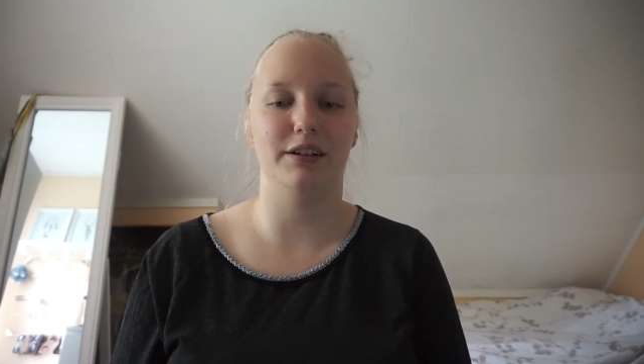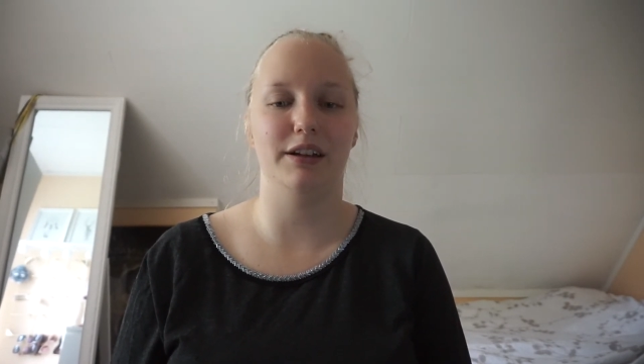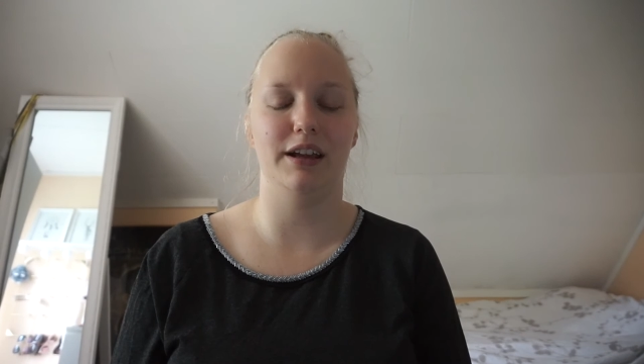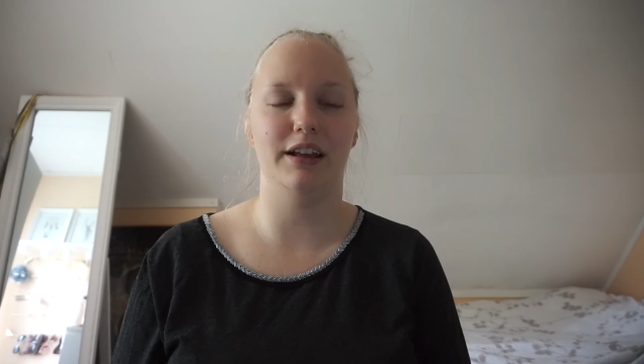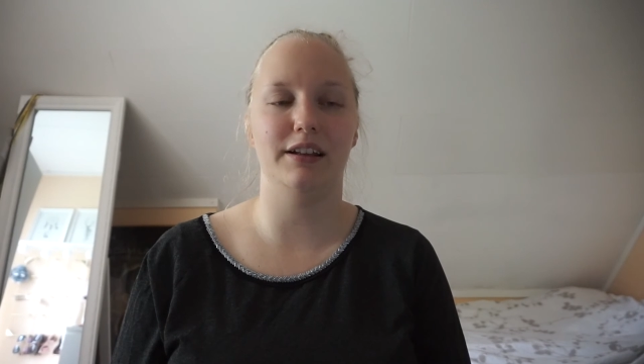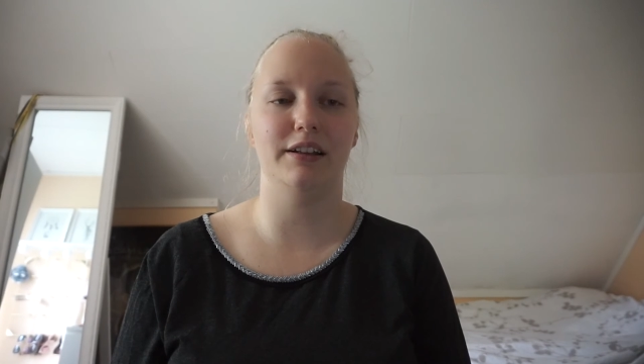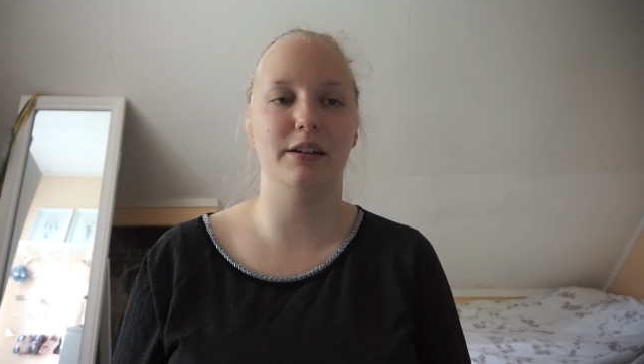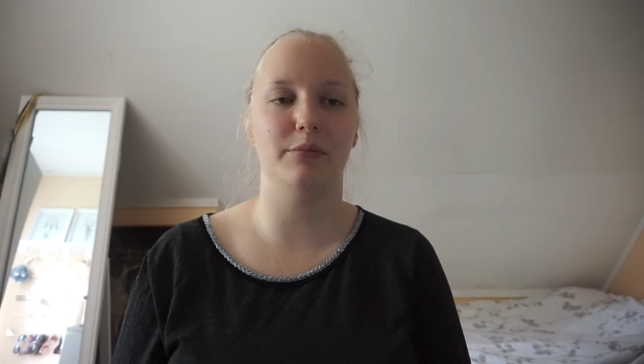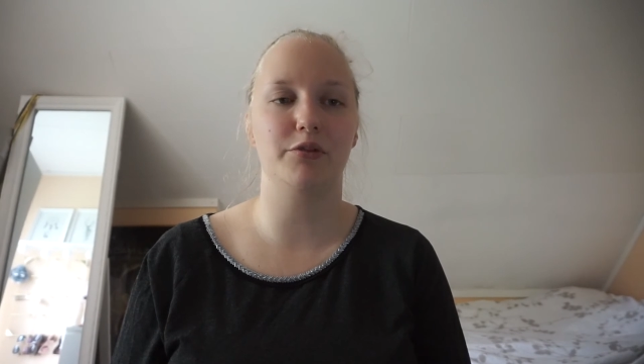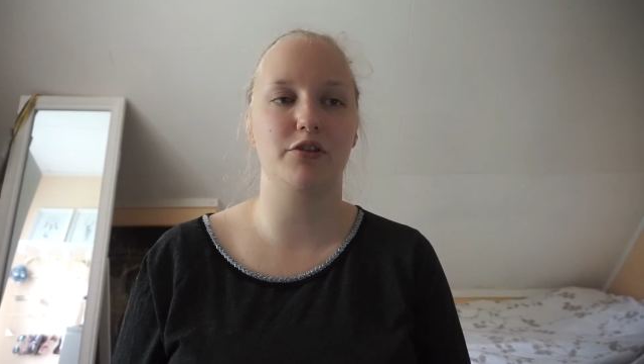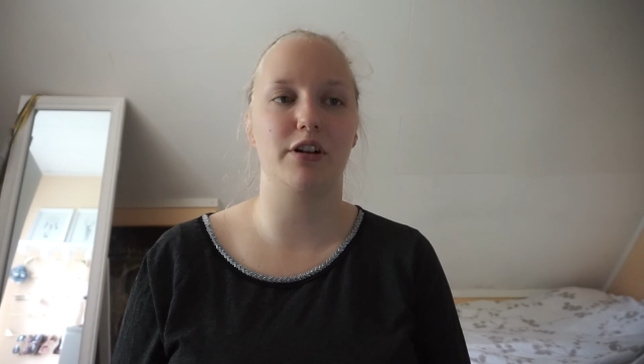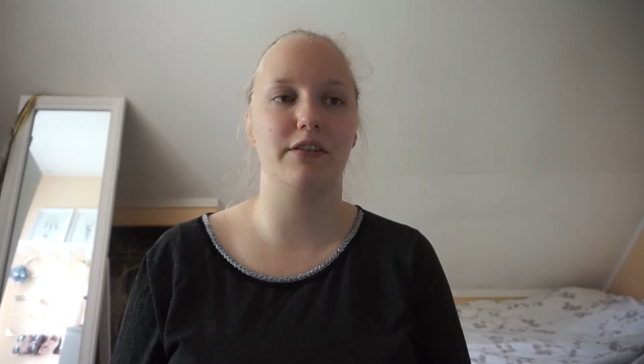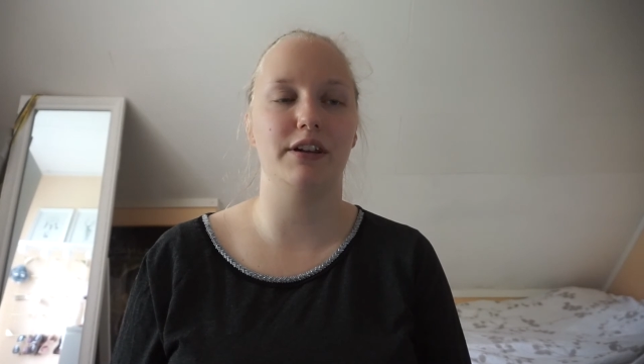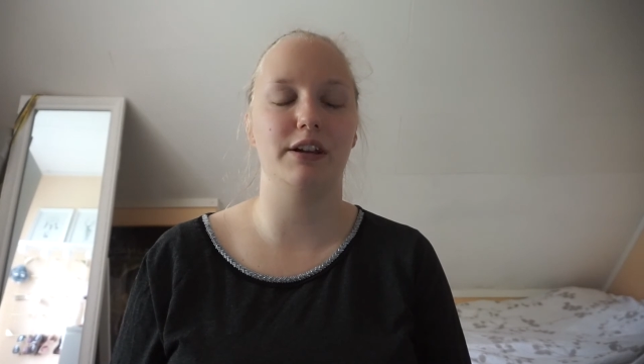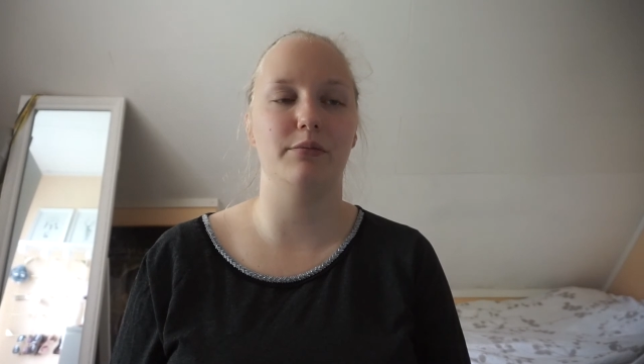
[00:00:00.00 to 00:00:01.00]
he ended up
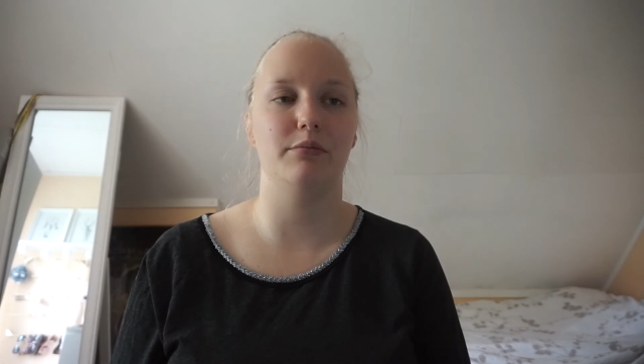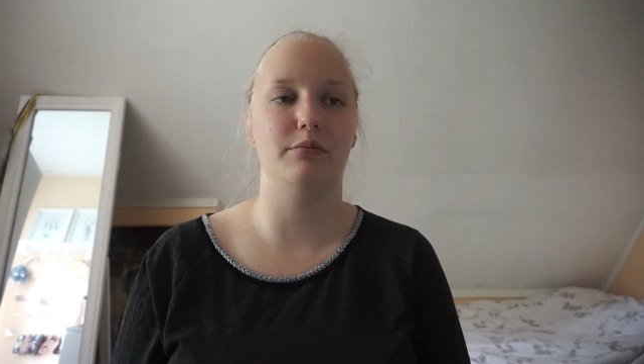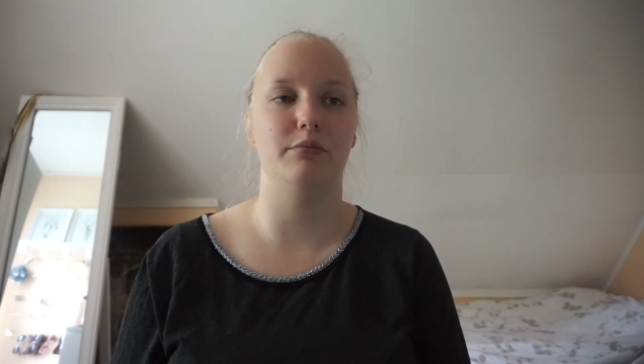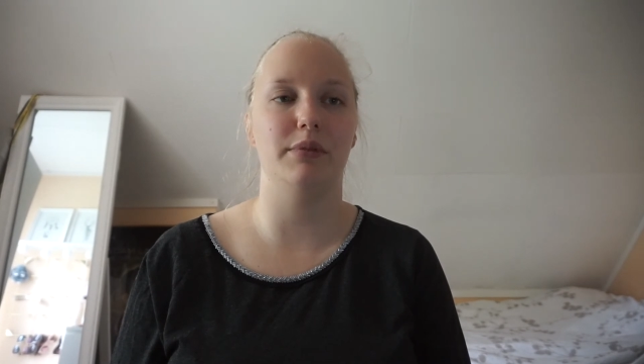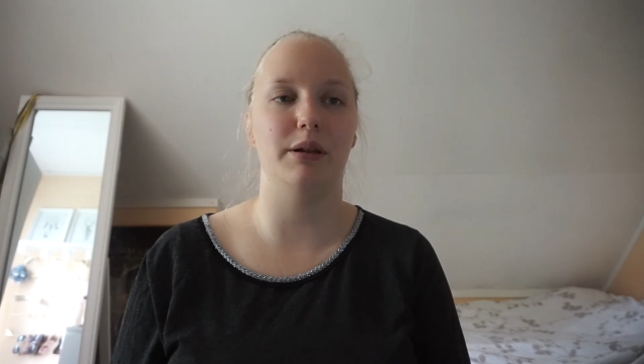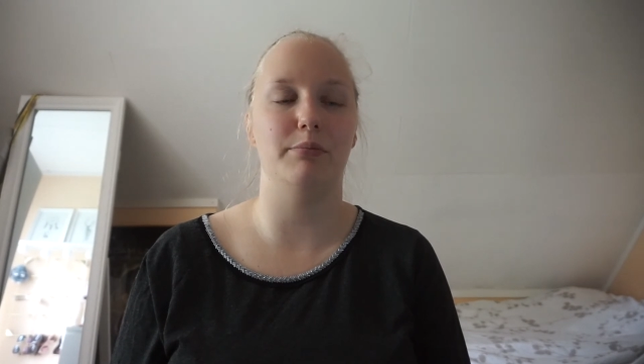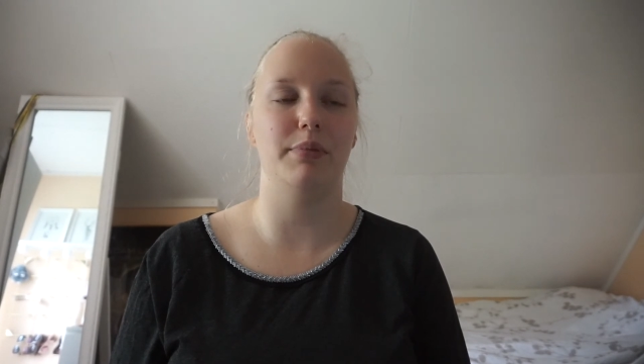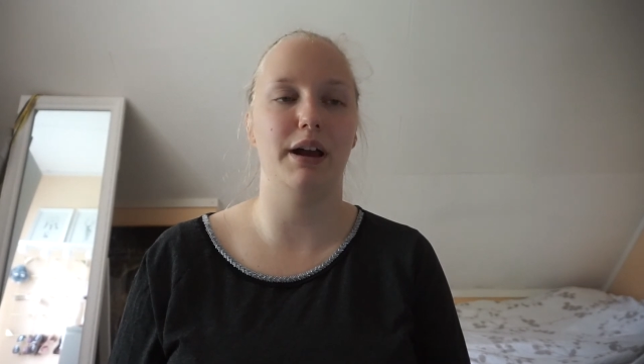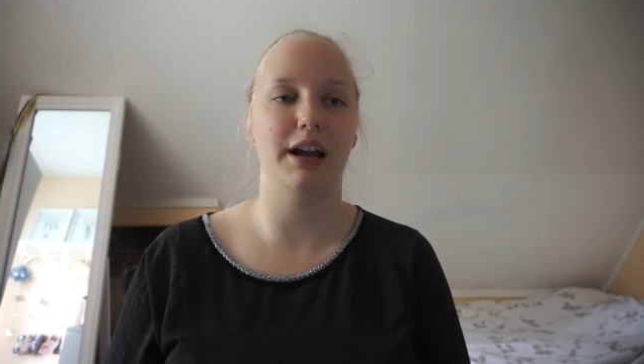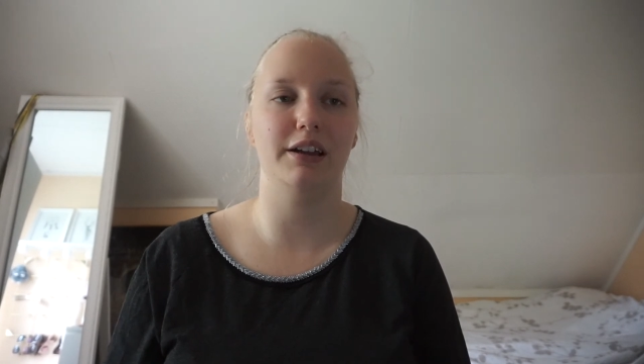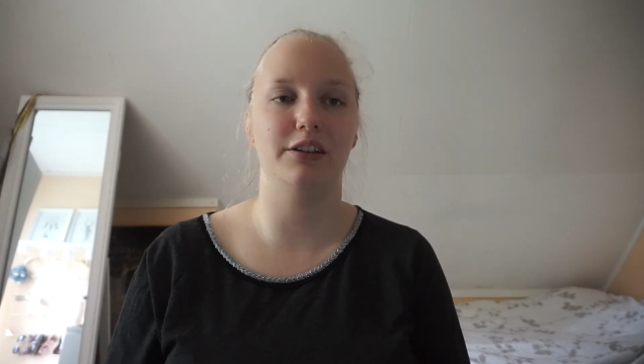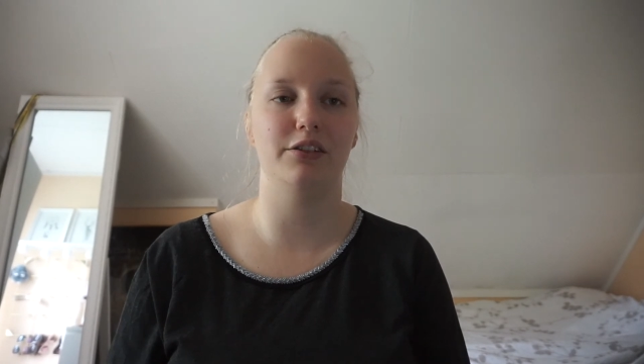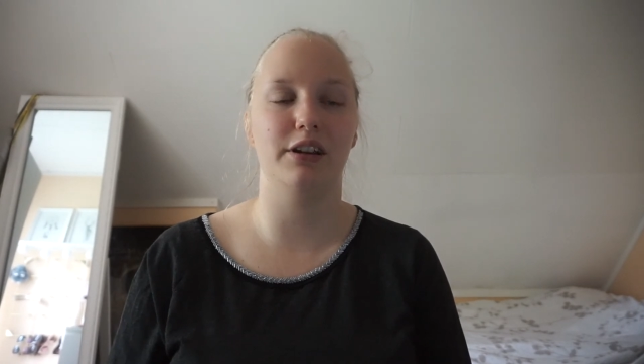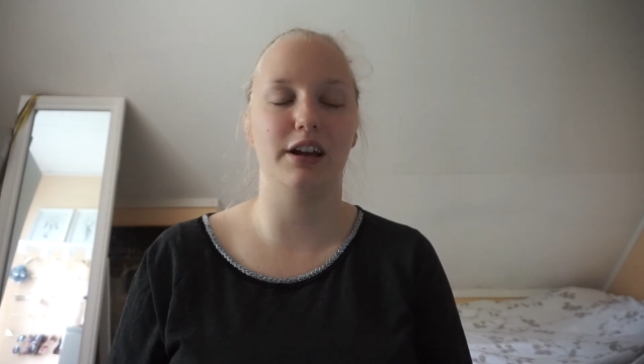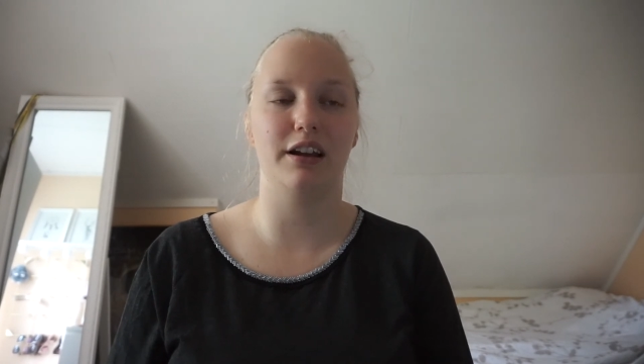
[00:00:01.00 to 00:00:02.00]
driving me
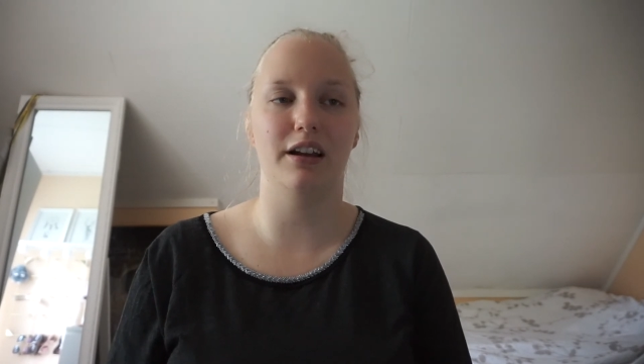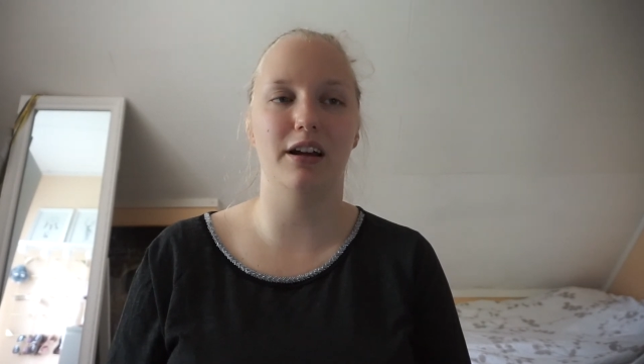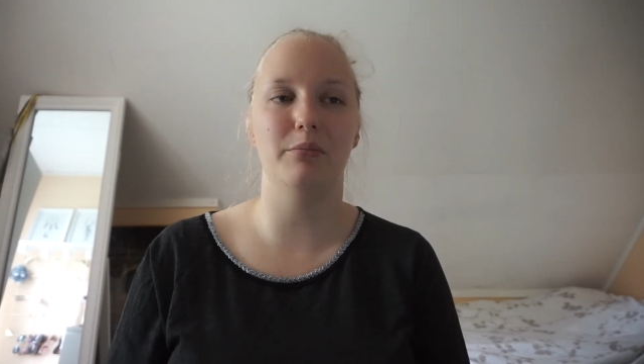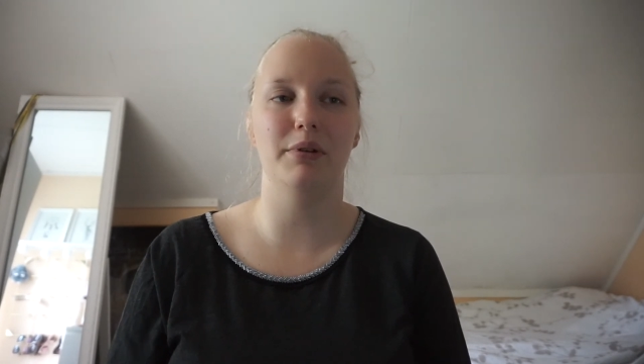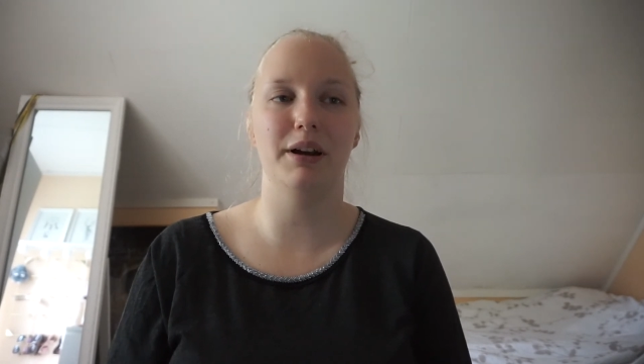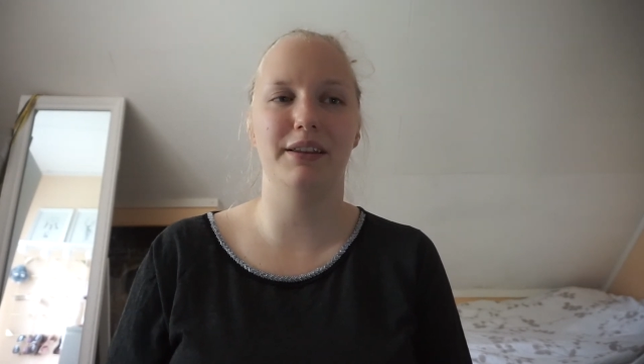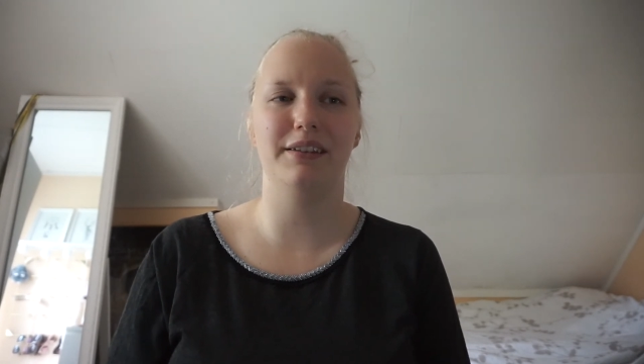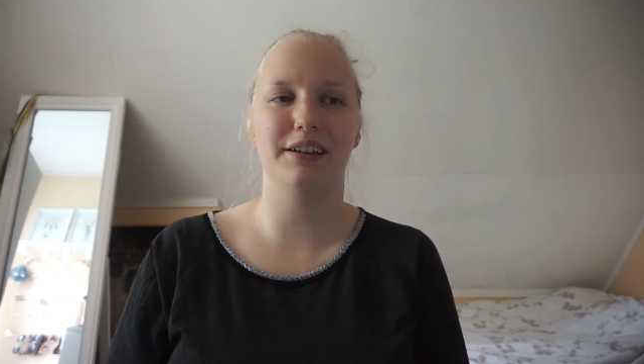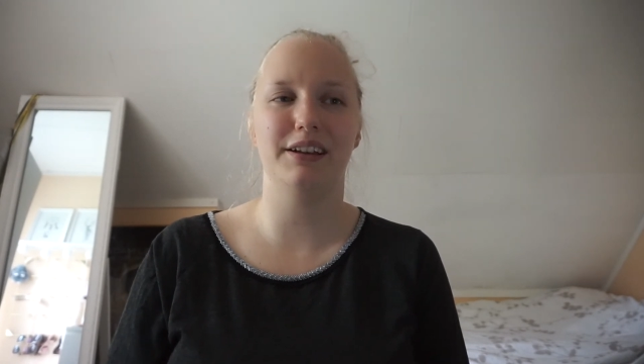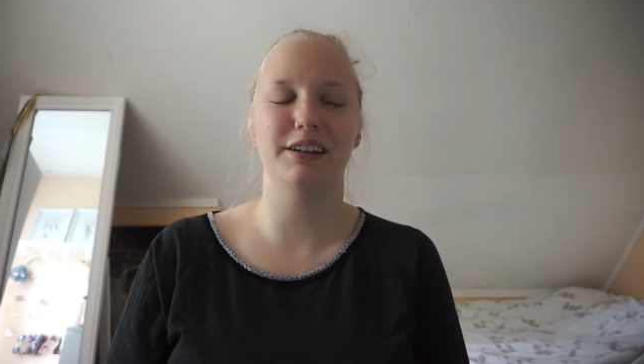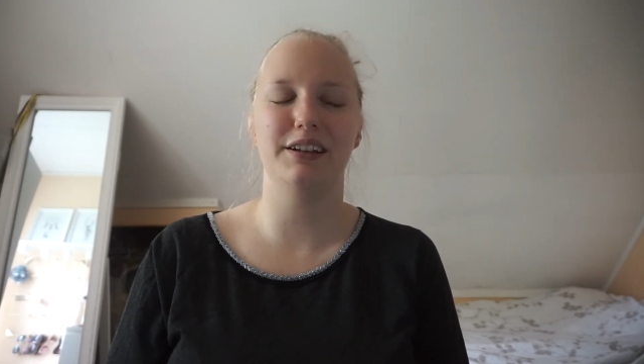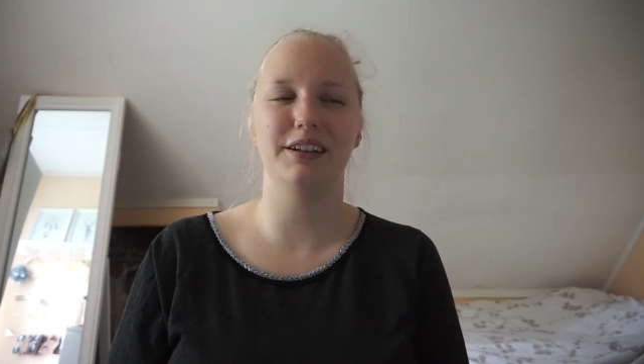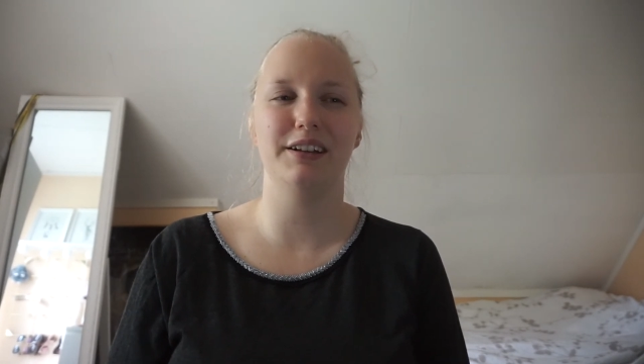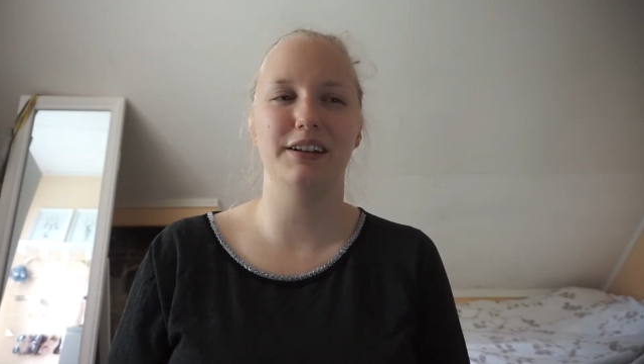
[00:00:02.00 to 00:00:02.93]
back to the club, I think,